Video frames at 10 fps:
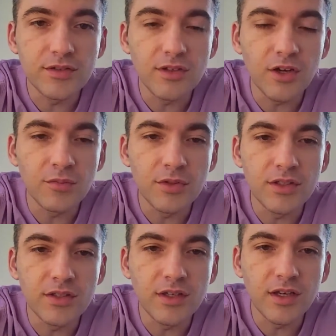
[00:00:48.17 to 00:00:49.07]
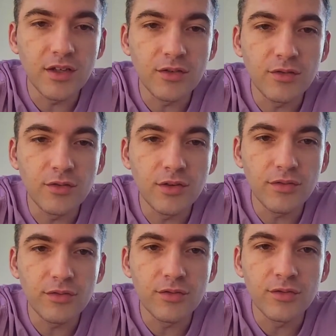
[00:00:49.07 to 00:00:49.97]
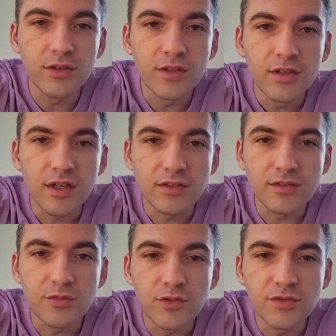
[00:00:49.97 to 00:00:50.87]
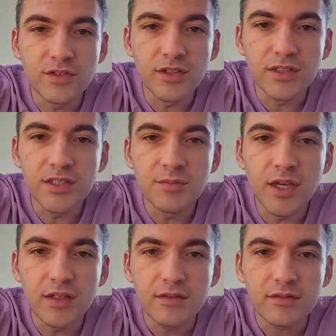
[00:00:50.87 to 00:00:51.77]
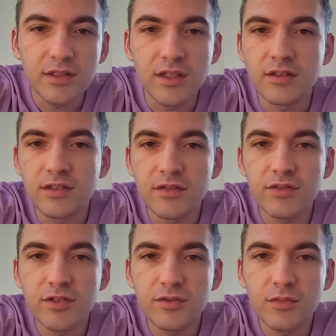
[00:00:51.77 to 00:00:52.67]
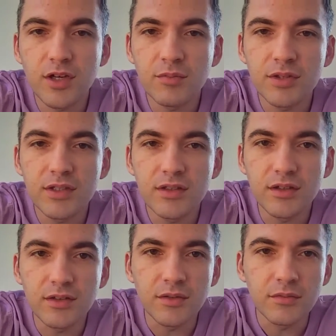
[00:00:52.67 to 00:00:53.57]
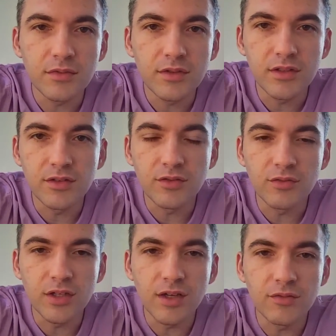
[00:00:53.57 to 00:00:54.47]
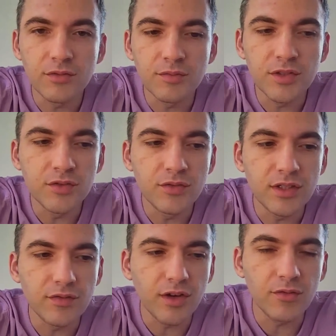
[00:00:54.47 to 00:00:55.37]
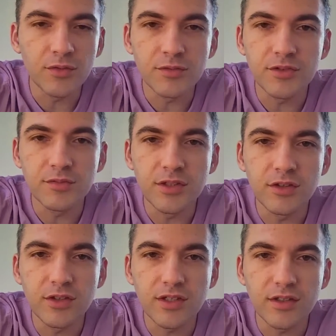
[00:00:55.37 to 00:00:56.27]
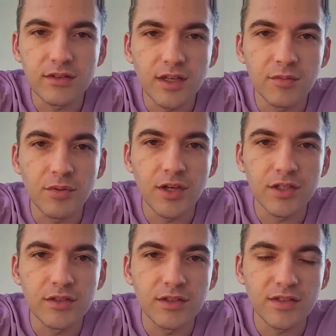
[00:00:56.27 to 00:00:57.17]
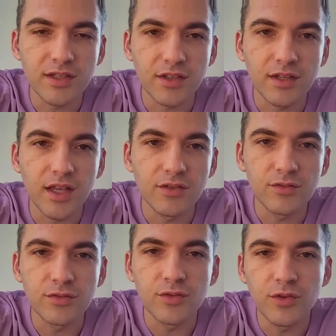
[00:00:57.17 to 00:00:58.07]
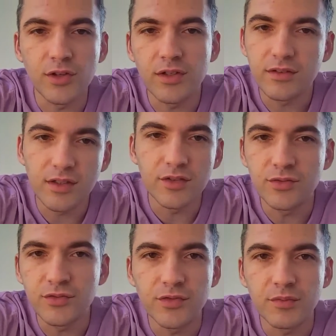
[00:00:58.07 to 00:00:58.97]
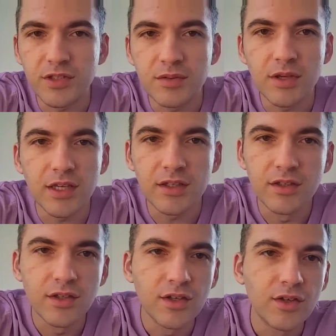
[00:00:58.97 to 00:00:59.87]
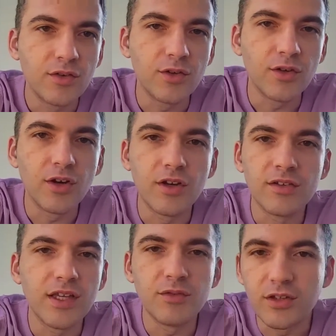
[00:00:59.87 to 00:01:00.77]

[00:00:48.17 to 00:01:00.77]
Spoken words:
I'll be going through some Ouds on eBay and giving you my opinion on them. You know, what I would be doing if I were to be looking at buying a second-hand Oud or an Oud from eBay or anywhere